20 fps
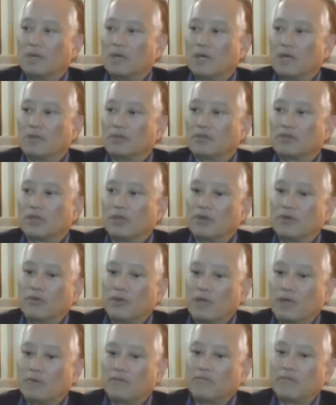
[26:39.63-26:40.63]
And so
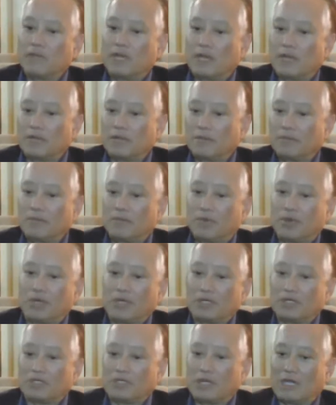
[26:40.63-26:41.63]
that
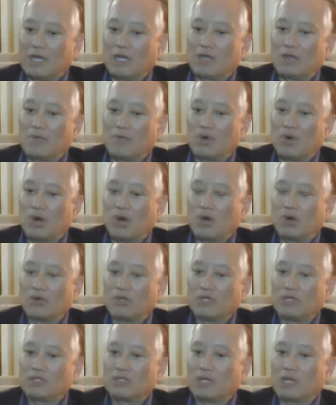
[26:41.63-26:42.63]
brings together more
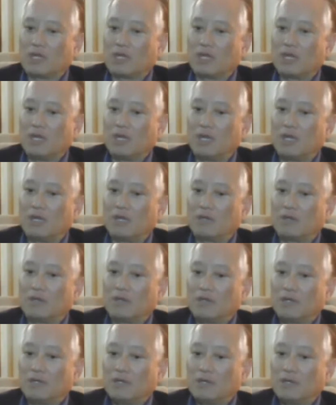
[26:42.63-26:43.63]
holistic care
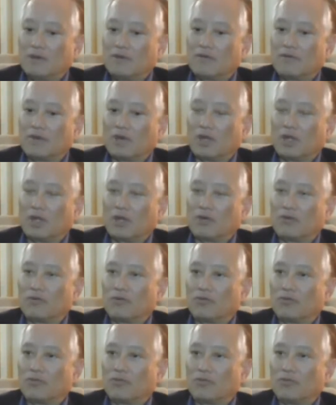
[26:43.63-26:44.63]
for a lot
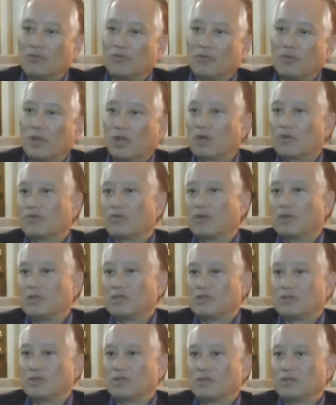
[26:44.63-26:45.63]
of
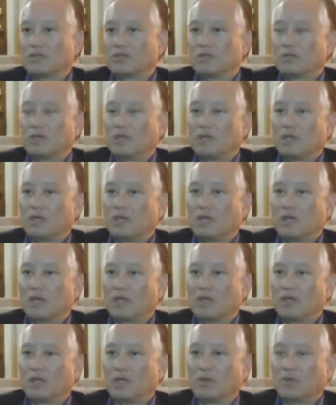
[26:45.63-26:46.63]
reasons, and
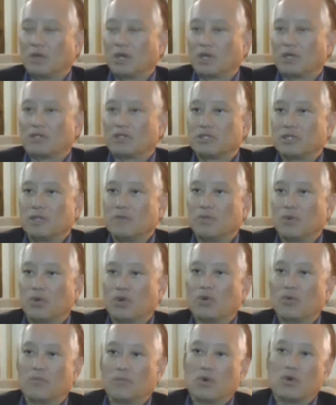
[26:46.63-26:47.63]
I think we're going to see
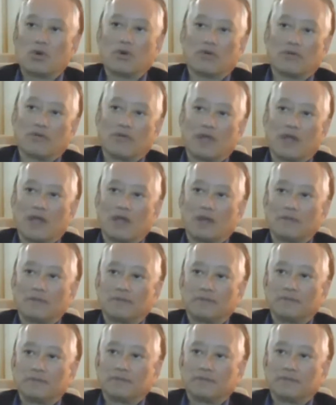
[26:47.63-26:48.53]
more and more of that